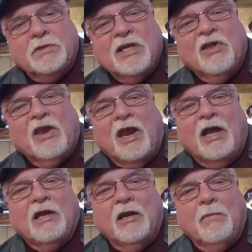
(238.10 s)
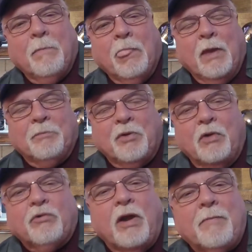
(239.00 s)
so that I could
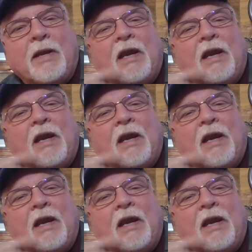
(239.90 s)
program it,